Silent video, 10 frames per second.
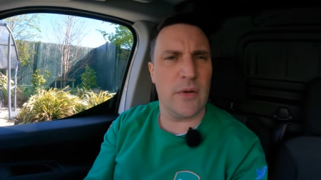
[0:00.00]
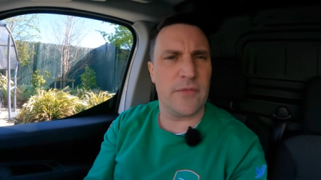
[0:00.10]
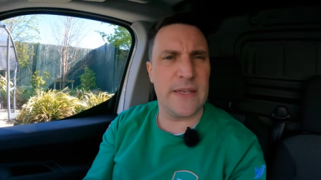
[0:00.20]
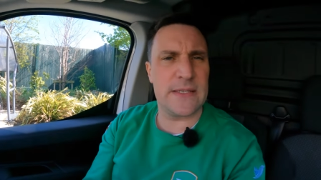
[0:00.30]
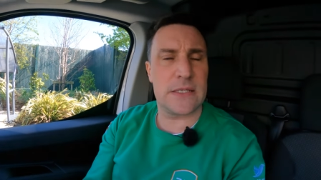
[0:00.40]
of
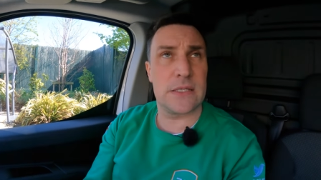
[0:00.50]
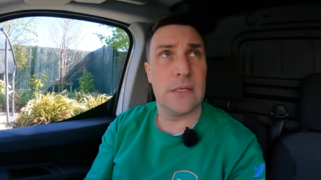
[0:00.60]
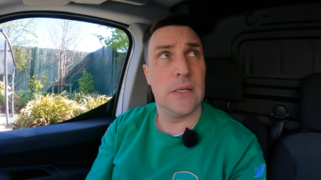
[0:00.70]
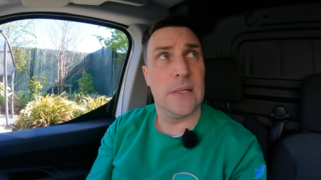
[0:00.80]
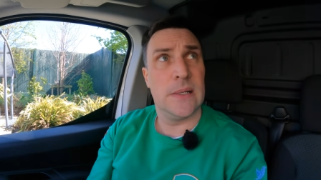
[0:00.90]
this
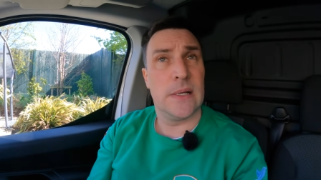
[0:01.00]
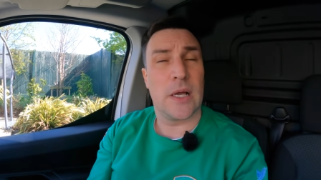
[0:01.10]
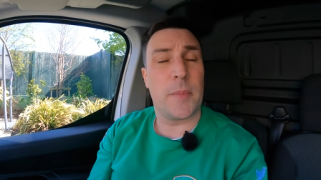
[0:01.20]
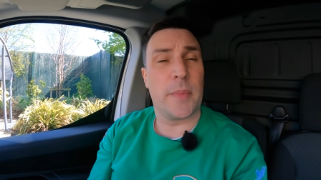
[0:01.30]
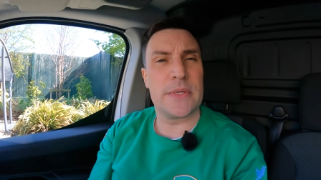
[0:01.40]
a
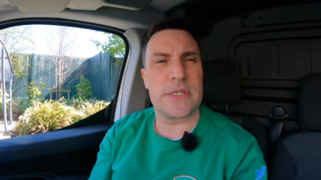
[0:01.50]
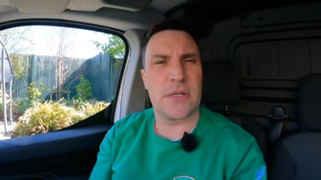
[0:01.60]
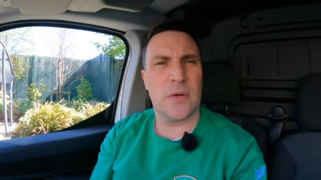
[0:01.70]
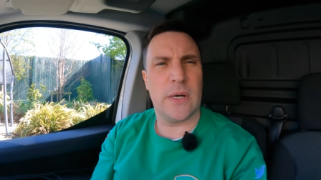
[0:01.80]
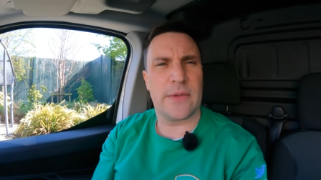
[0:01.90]
couple of months
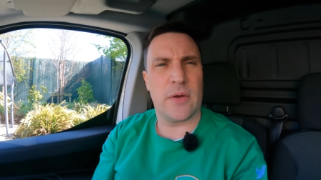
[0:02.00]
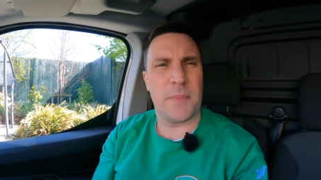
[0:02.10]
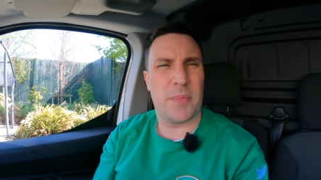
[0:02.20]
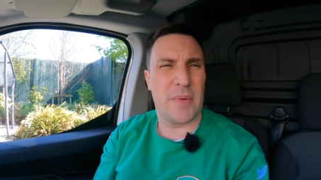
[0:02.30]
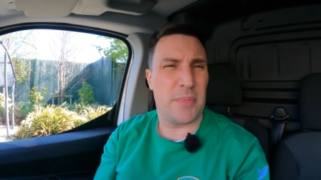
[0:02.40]
ago. I thought
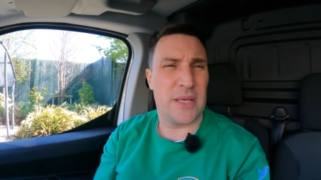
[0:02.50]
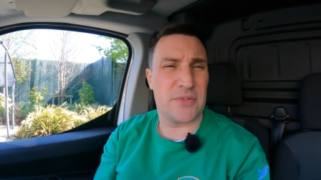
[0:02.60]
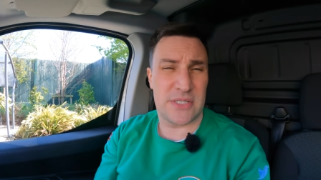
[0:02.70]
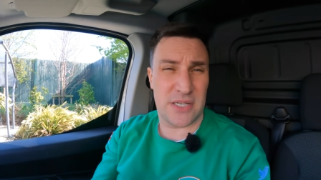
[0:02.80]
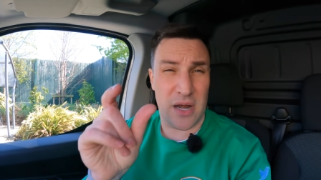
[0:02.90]
people might be
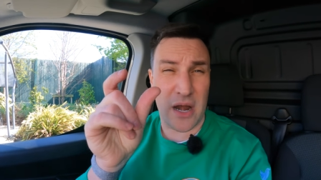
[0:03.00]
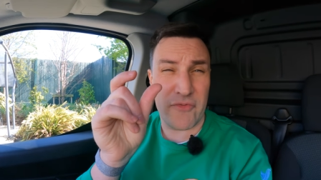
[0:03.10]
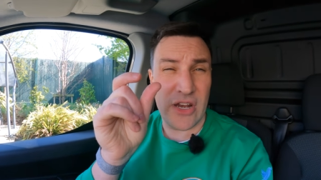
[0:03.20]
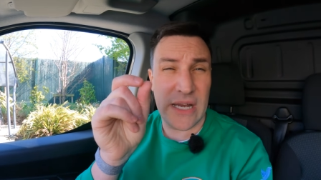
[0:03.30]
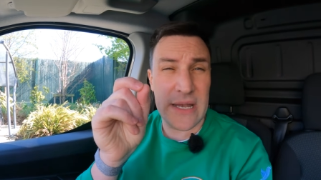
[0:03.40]
interested in a
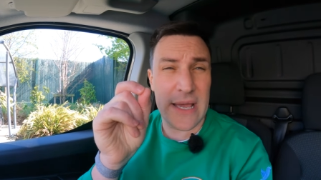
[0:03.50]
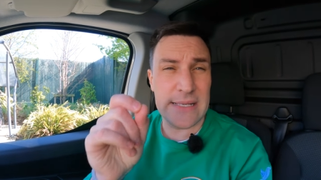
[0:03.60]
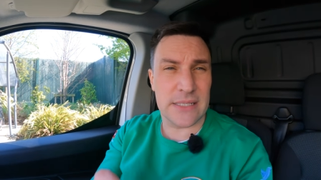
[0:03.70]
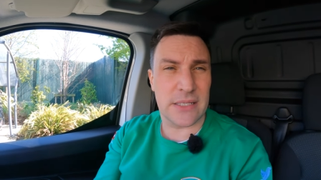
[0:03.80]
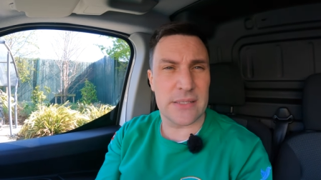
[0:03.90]
really
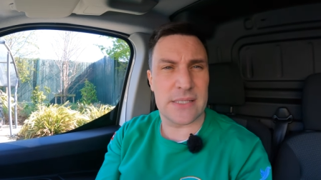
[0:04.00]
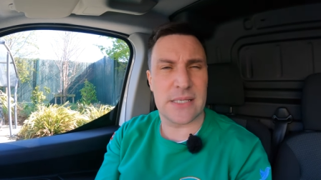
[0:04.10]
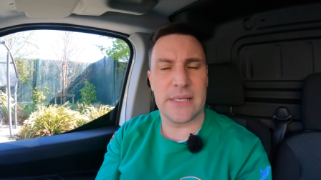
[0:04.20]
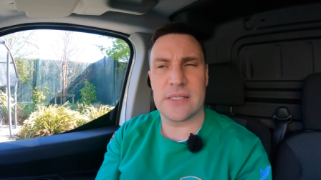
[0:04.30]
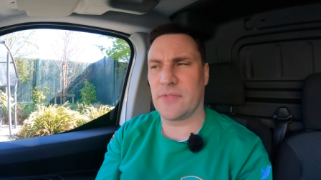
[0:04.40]
nice and
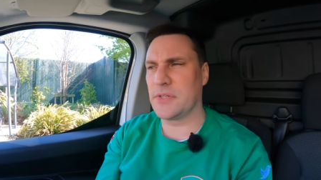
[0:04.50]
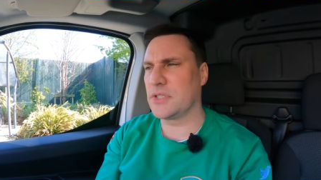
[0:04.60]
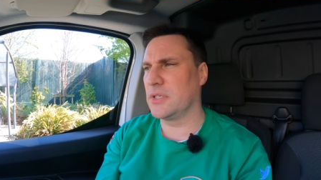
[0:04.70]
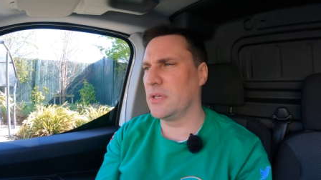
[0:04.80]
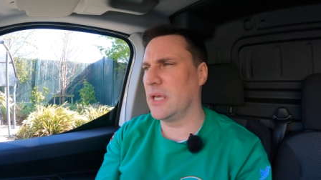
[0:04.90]
concise
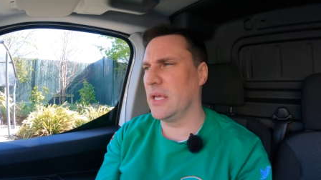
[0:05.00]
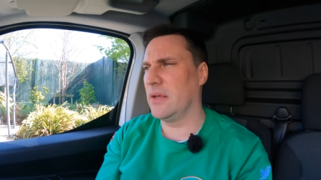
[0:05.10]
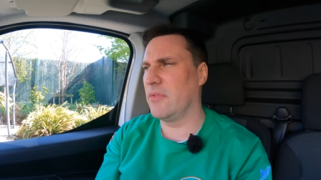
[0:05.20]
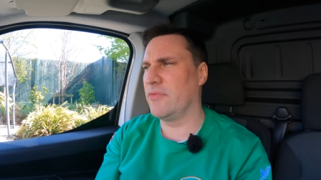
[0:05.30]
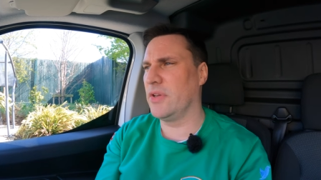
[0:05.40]
version
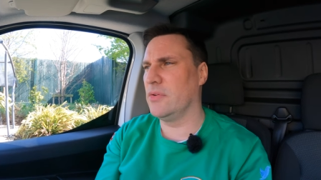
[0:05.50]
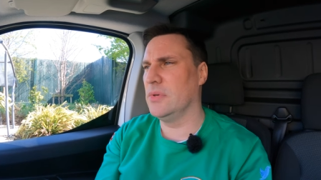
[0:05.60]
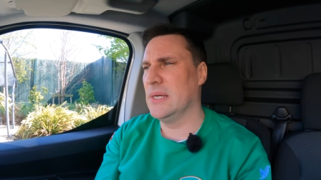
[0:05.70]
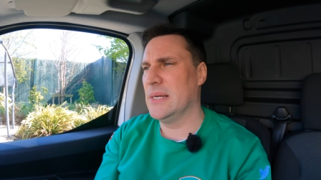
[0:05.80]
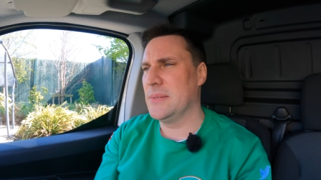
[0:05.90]
review,
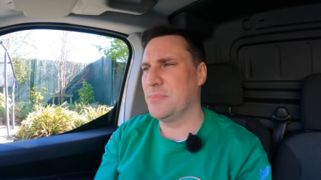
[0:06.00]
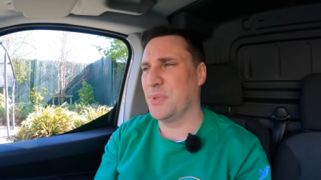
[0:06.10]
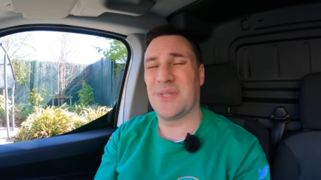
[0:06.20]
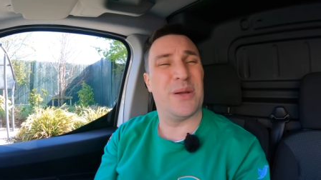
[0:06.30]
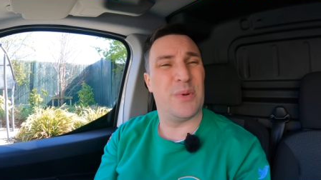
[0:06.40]

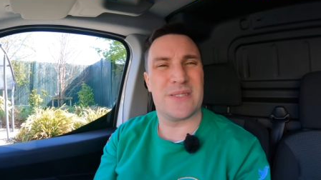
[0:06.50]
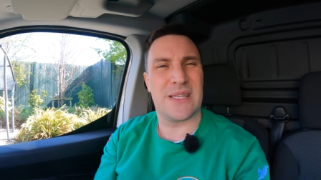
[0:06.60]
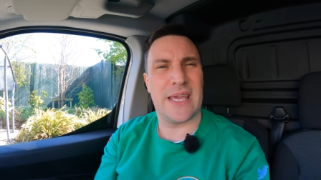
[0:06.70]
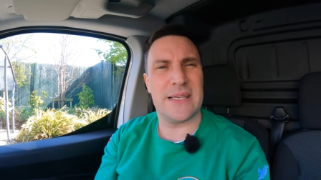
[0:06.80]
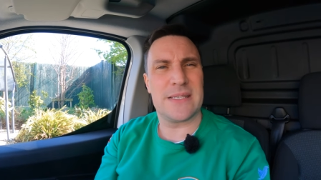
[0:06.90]
but that wasn't
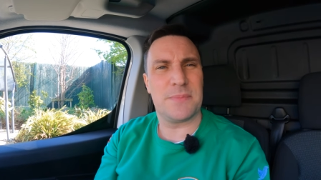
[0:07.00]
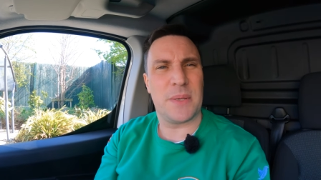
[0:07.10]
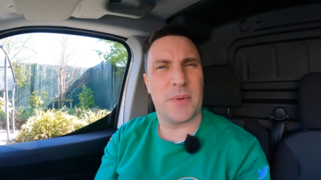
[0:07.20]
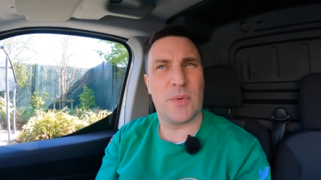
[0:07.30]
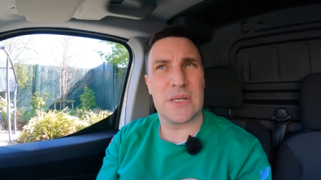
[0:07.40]
the case.
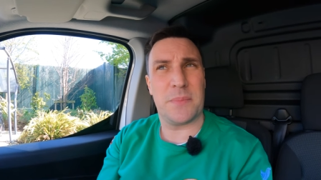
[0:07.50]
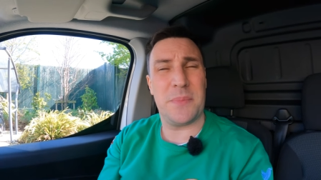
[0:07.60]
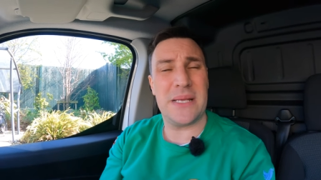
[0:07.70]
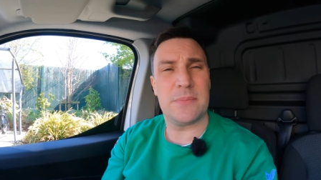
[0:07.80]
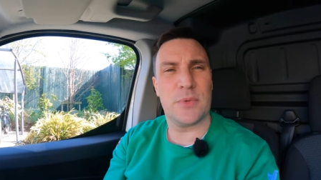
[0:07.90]
People want a
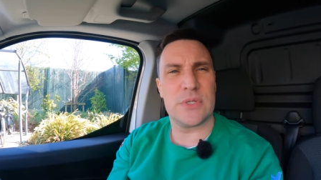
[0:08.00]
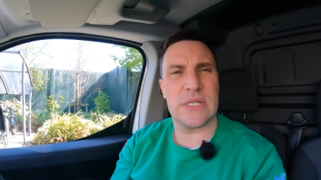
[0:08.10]
bit more